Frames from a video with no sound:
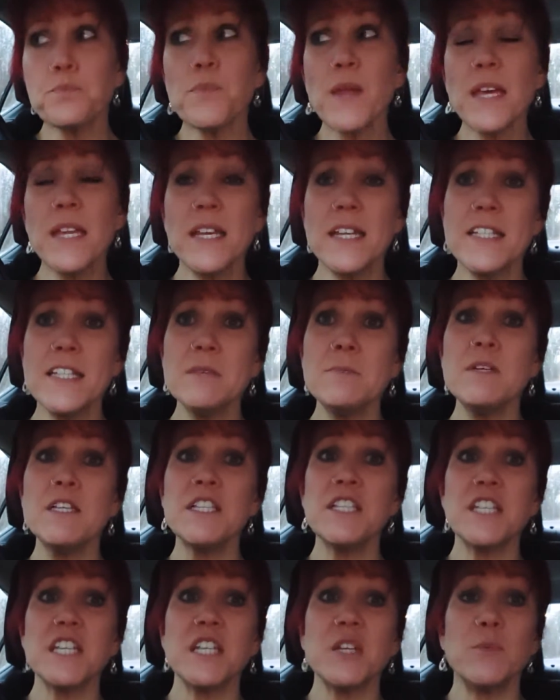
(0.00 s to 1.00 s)
And in
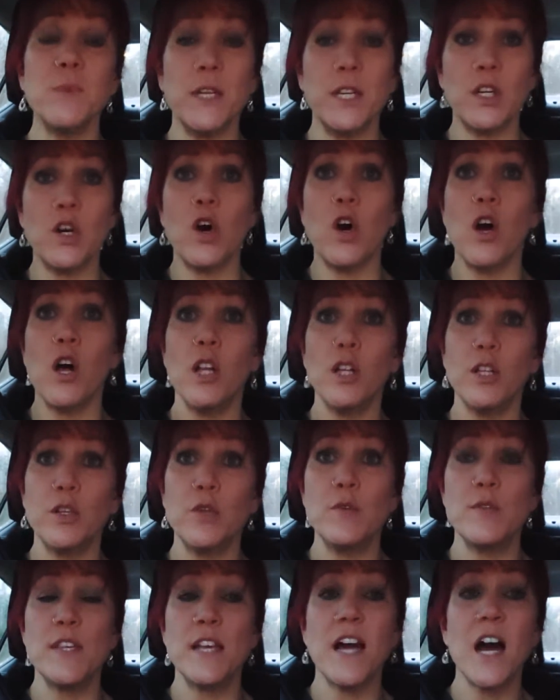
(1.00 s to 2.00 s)
DBT, we call
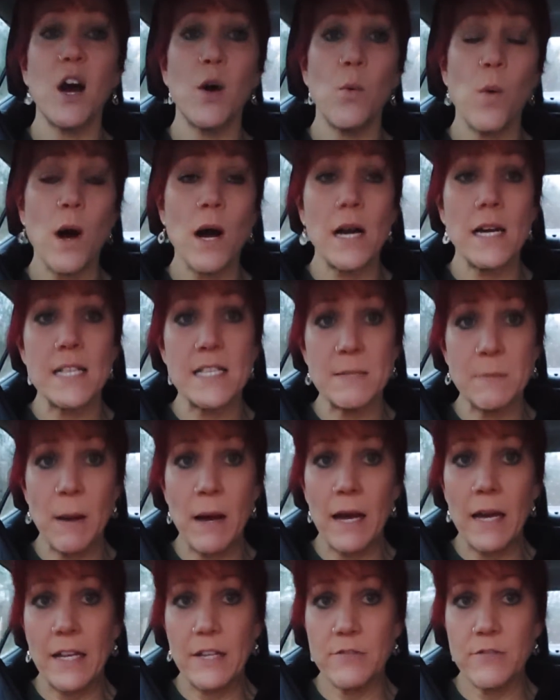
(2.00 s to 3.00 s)
using our wise
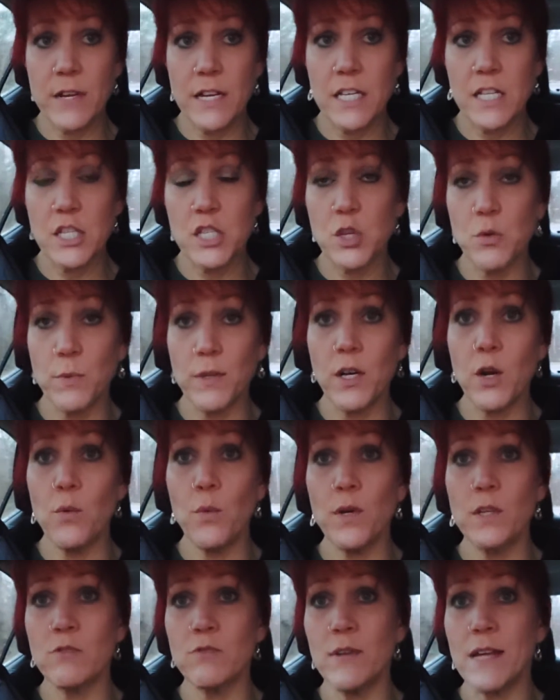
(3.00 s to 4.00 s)
mind, right? So we don't
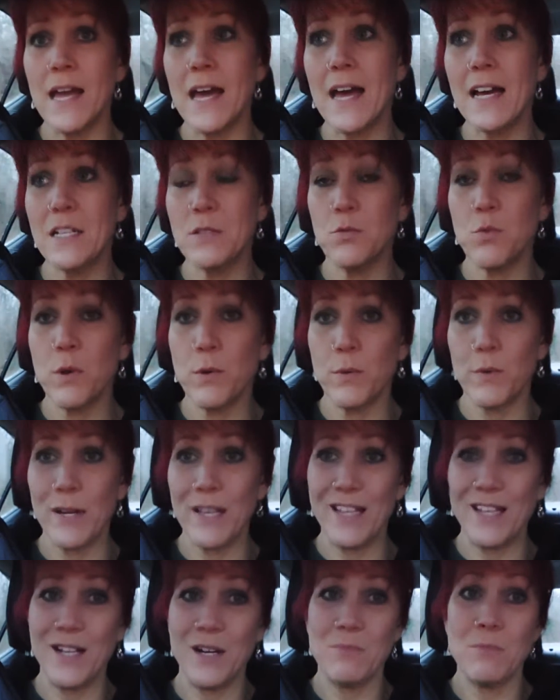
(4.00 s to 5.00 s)
want to react when we're
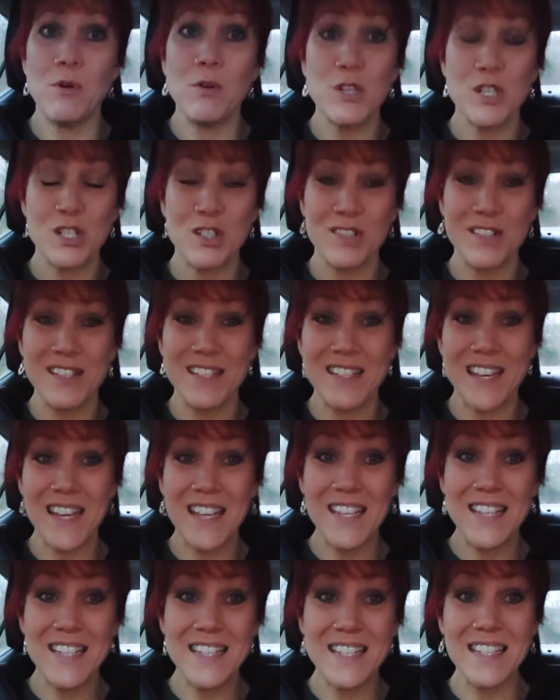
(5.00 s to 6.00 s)
in an emotional
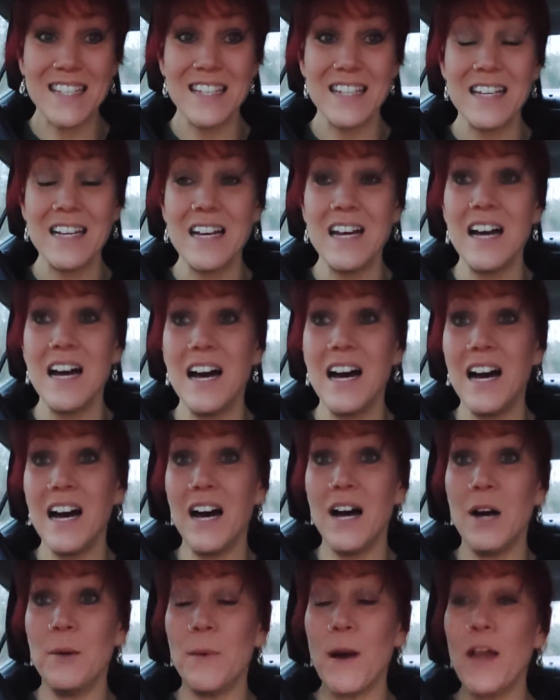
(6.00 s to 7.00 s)
state.
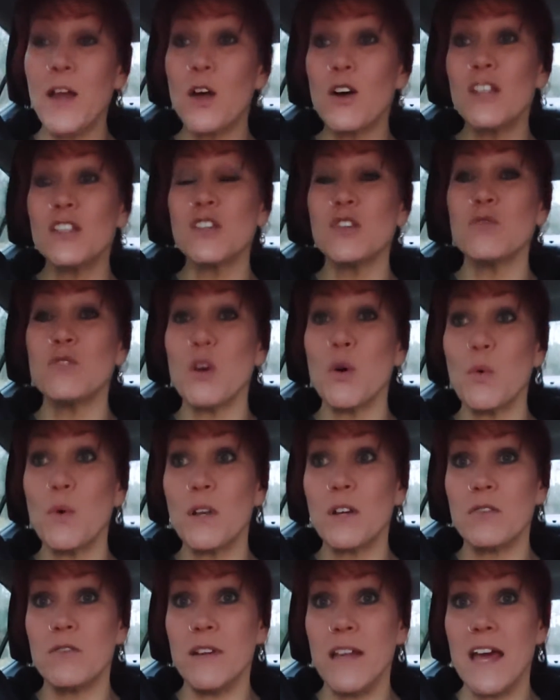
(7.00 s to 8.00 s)
I also don't
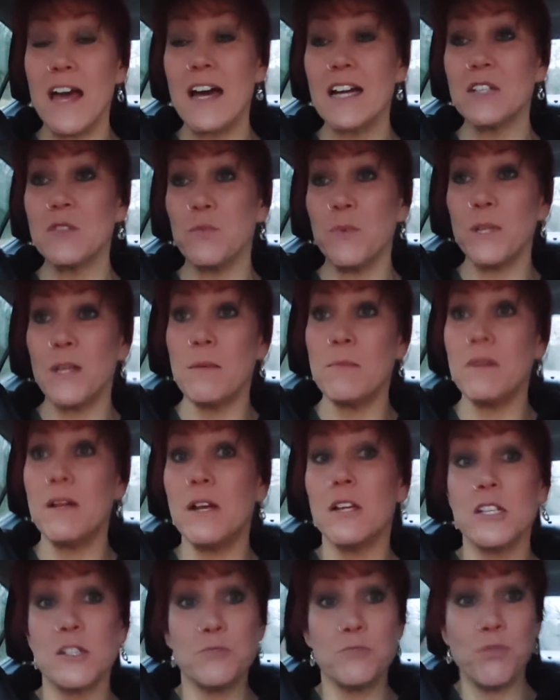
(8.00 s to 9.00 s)
want to react when I'm in
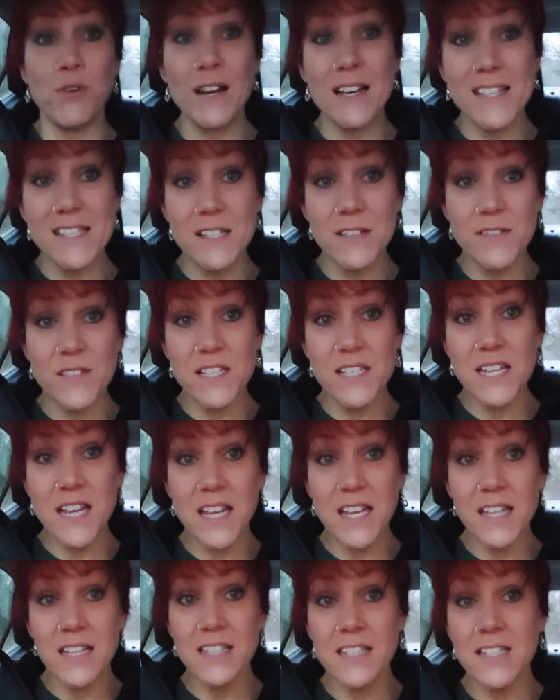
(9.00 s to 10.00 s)
a depressive
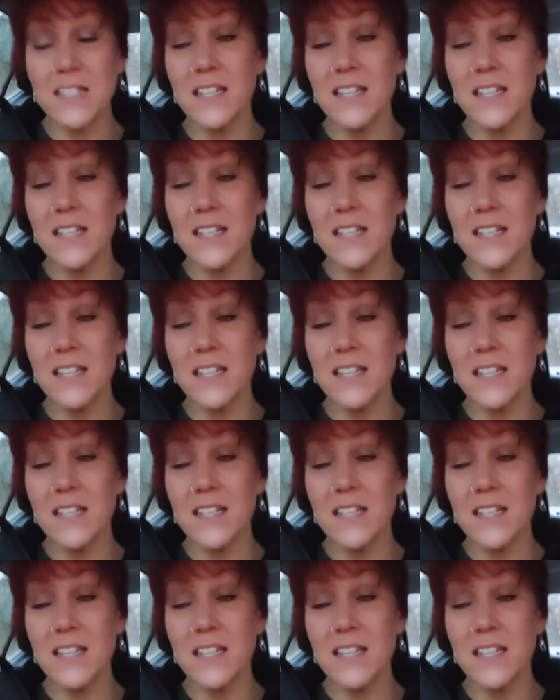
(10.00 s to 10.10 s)
state.